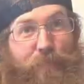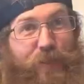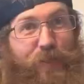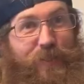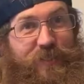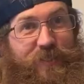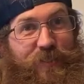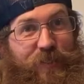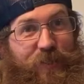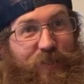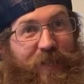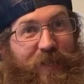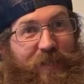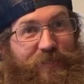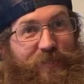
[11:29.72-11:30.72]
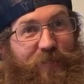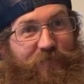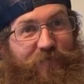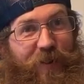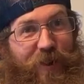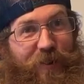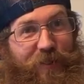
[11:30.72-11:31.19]
beard doesn't look like it's on
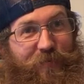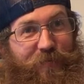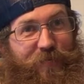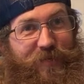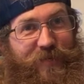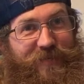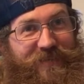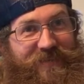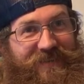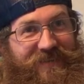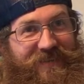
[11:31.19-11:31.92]
fire anymore, does it?